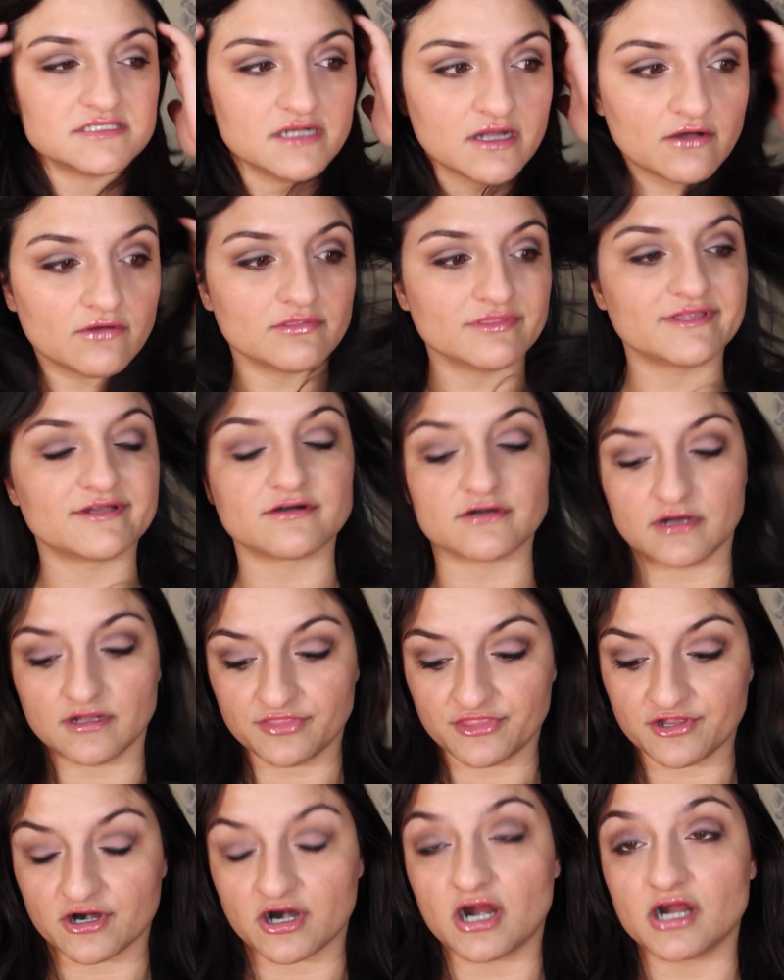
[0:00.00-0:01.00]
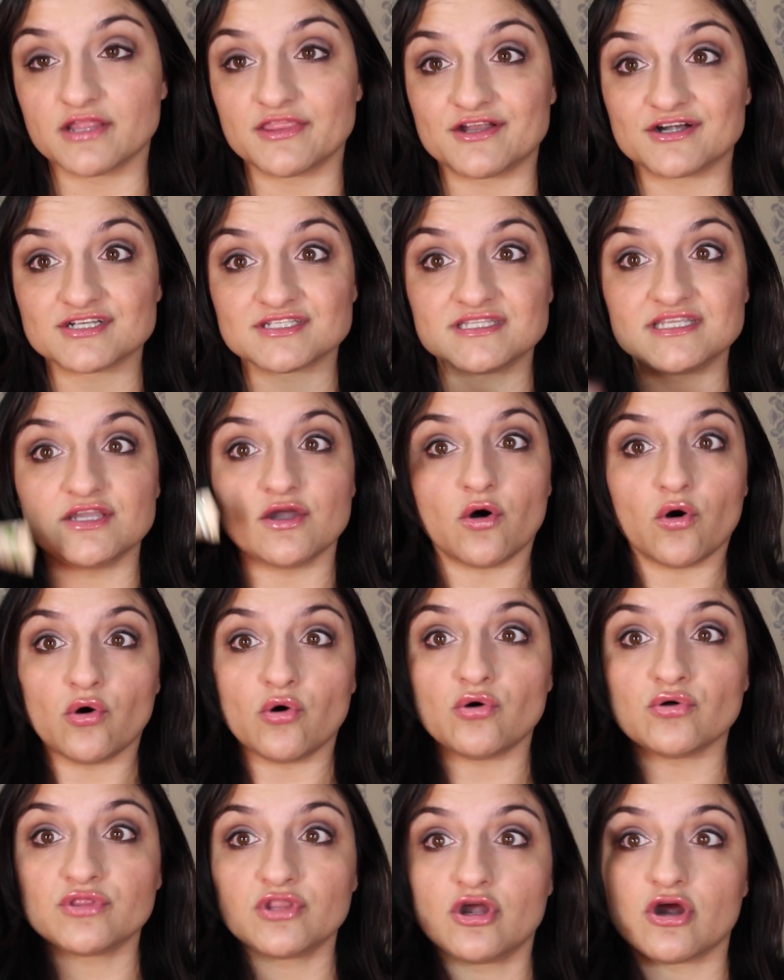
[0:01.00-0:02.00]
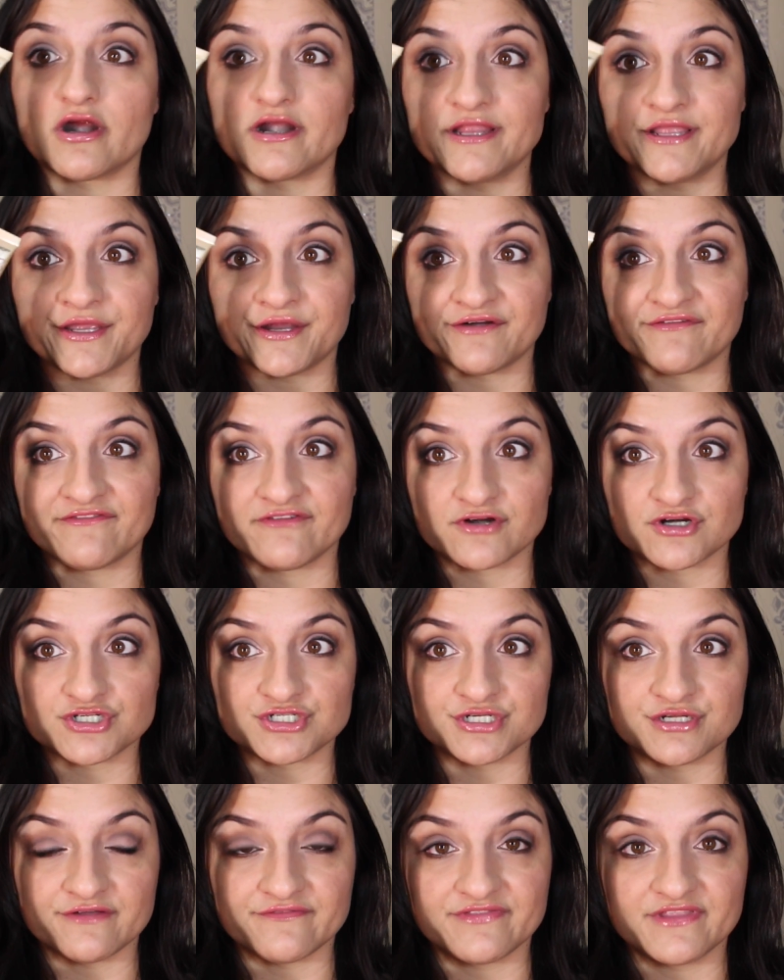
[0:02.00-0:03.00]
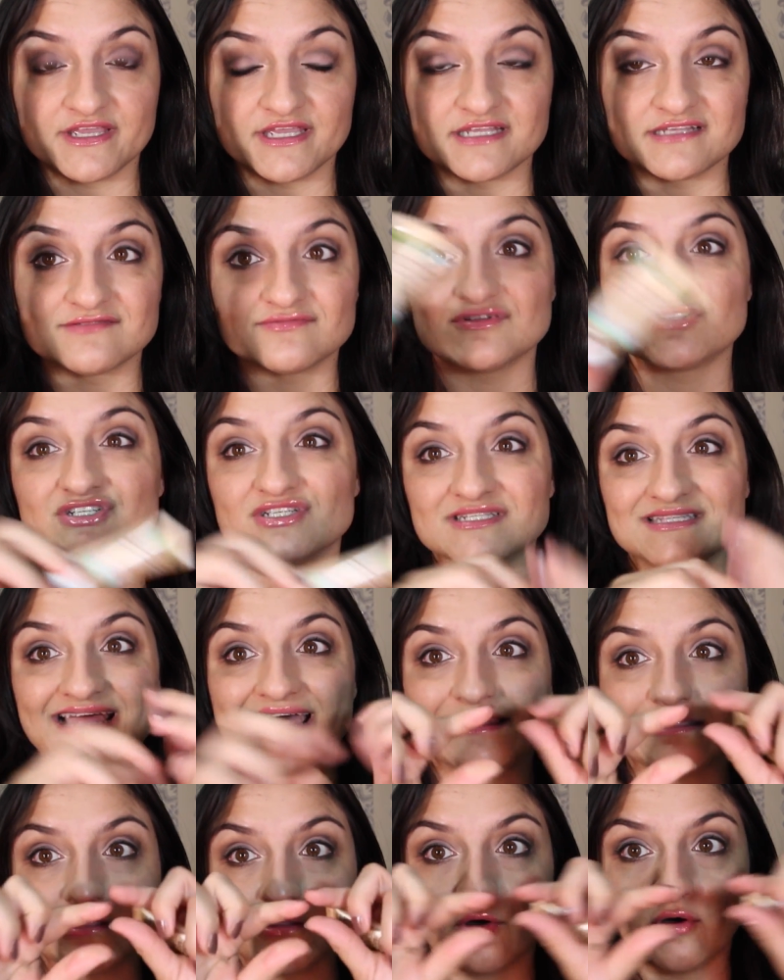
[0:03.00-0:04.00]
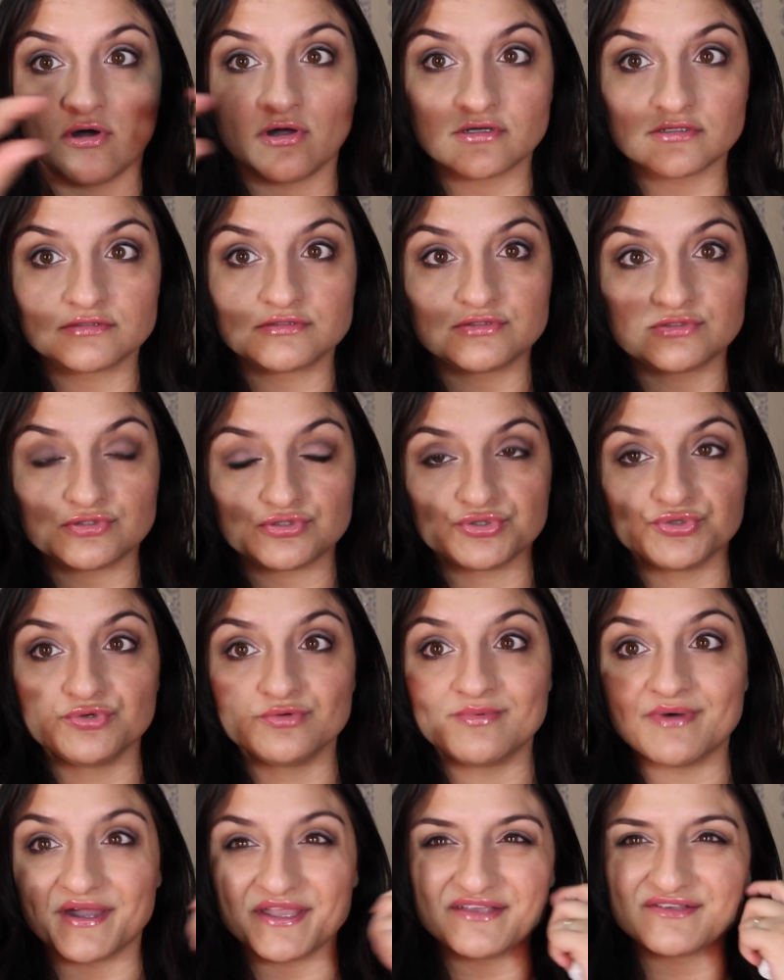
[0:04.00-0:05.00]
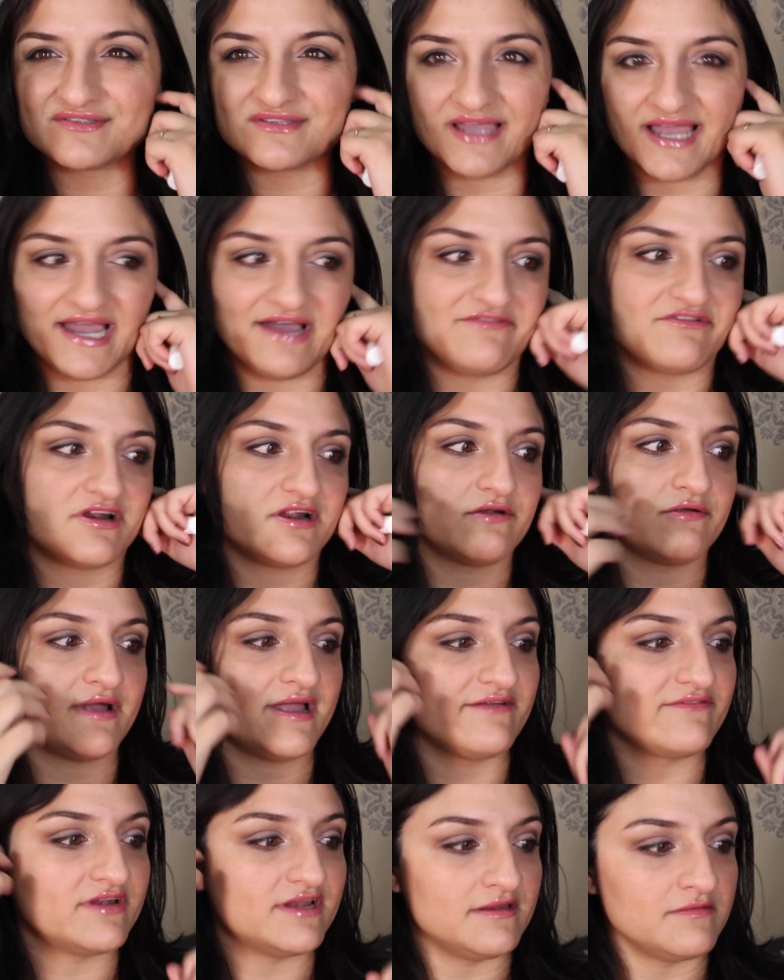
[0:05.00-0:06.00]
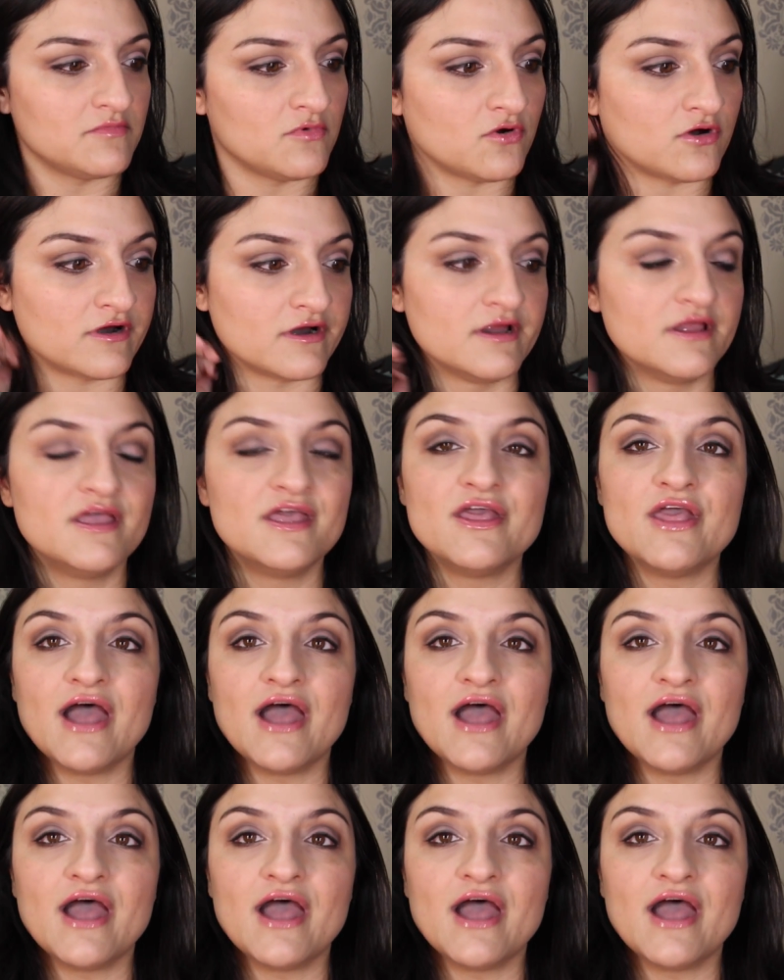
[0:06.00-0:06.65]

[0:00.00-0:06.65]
You know, there's the old Garnier version of this, which is that long tube. I used to have it. I don't have it anymore.